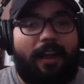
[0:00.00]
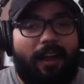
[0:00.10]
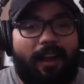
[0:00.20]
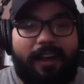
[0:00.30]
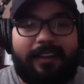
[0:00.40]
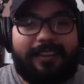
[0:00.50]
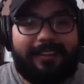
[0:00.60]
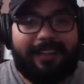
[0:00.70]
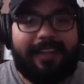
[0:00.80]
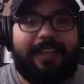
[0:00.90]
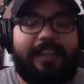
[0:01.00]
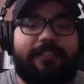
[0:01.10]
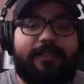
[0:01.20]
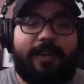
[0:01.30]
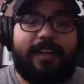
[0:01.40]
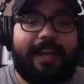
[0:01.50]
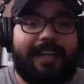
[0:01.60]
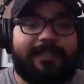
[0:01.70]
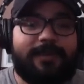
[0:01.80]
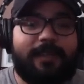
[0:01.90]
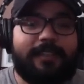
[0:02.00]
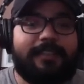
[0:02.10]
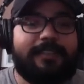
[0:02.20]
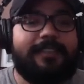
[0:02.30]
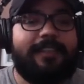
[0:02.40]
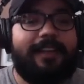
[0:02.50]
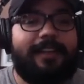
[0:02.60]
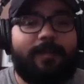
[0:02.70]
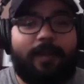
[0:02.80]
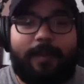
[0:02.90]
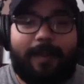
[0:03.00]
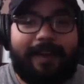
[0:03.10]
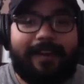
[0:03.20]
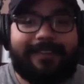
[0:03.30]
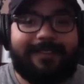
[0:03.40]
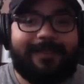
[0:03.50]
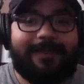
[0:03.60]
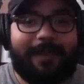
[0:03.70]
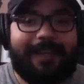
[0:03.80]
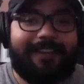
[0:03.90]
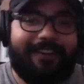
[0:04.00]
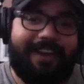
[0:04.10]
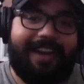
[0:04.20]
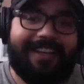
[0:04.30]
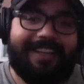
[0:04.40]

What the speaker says: ugly. And if you want nice ones, prepare to spend $1,000.